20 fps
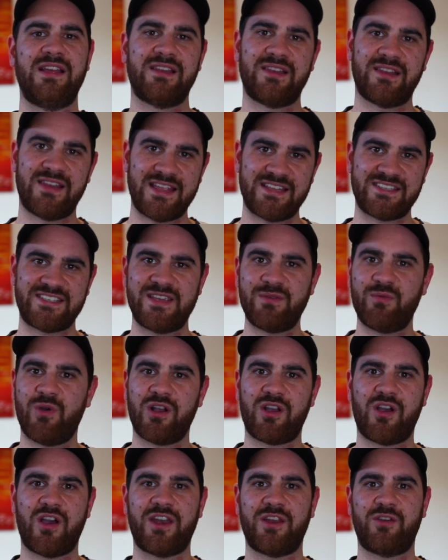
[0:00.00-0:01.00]
Let's see
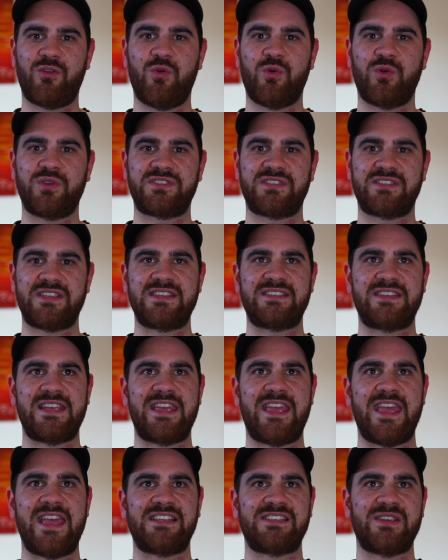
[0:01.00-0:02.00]
what kind of courses he
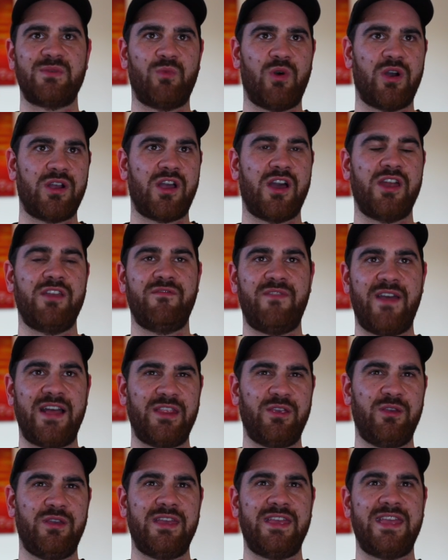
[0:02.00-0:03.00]
gets and what kind of
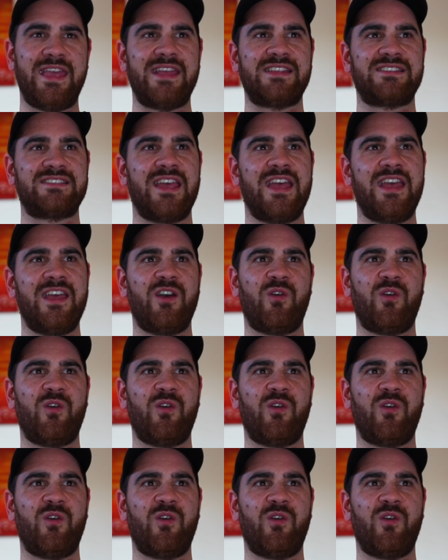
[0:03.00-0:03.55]
value he gets